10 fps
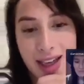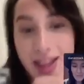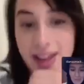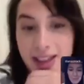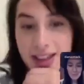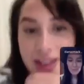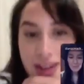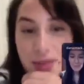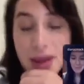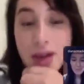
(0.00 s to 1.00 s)
I think you're
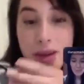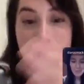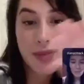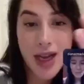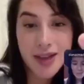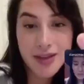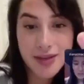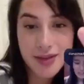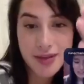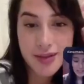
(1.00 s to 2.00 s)

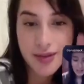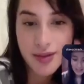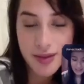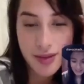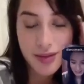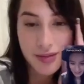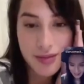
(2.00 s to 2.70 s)
more.